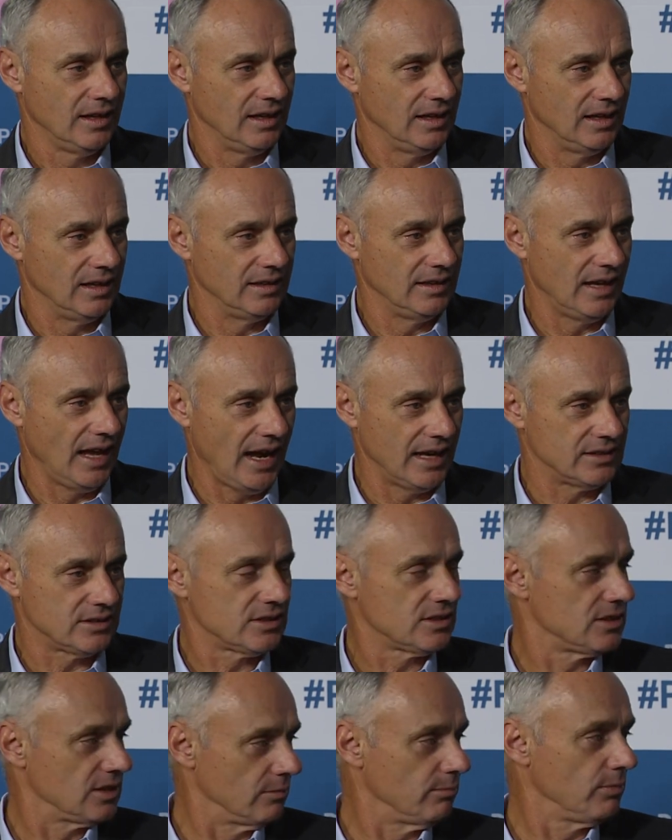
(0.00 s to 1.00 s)
in that
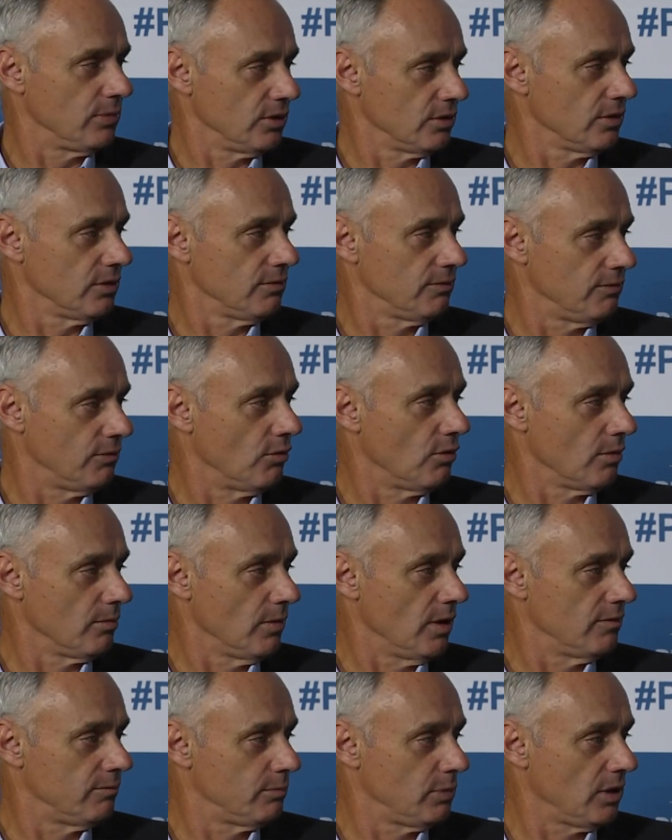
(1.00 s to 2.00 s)
simpler form
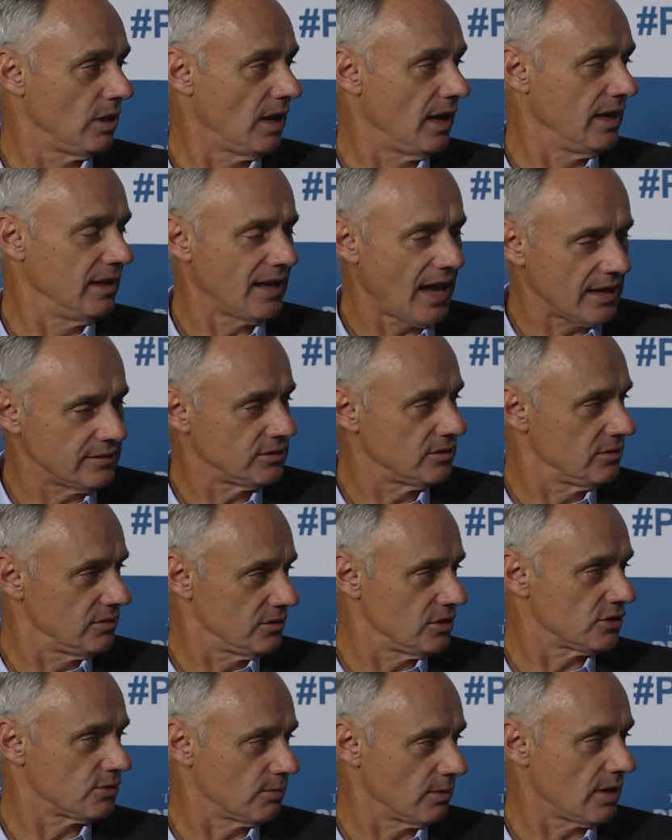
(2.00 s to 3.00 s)
of play, not
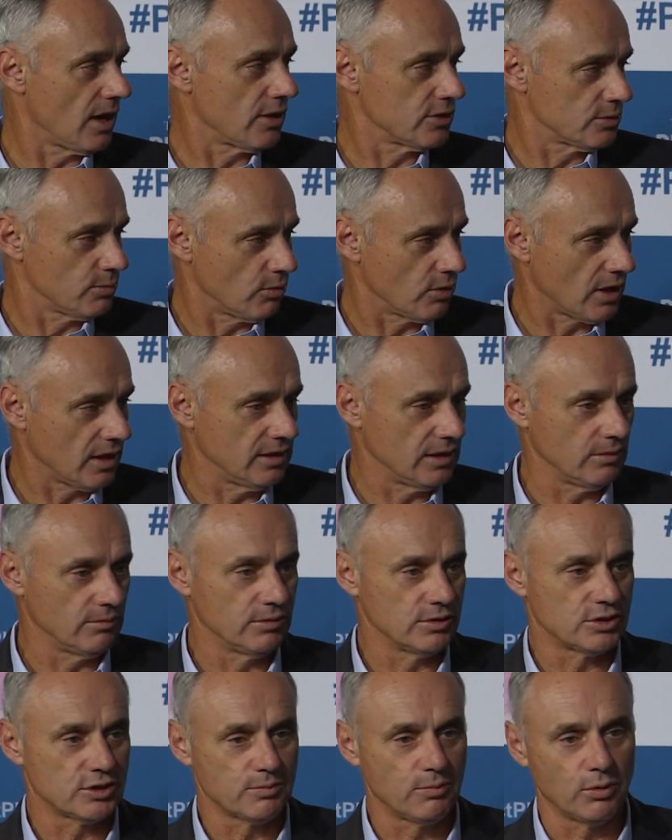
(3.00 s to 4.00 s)
just with our sport, I think
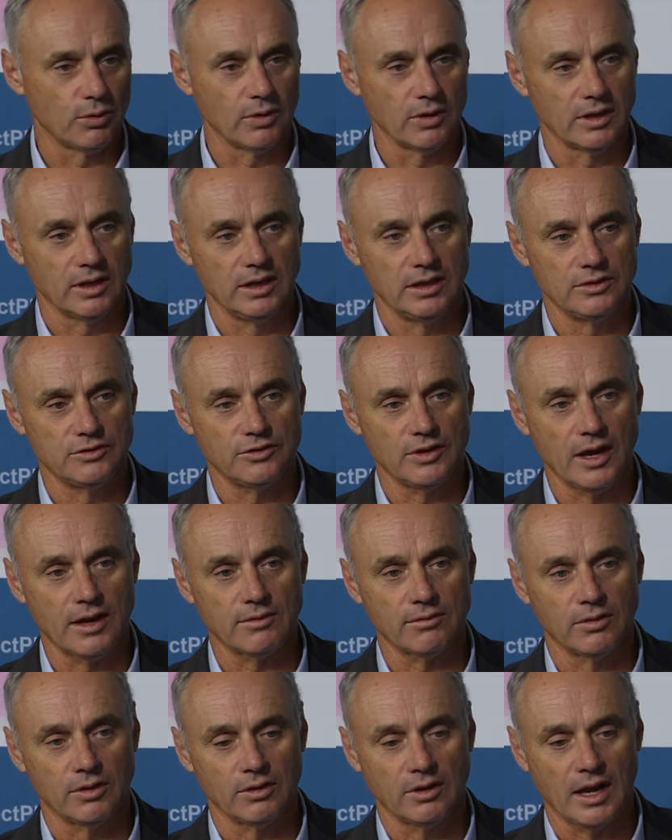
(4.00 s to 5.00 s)
with sport in
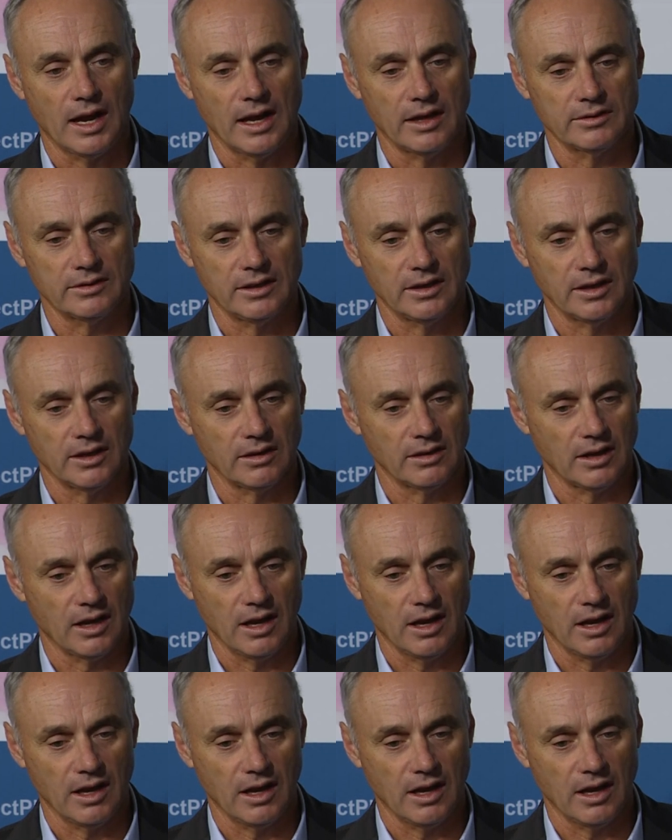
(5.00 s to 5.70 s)
general out there.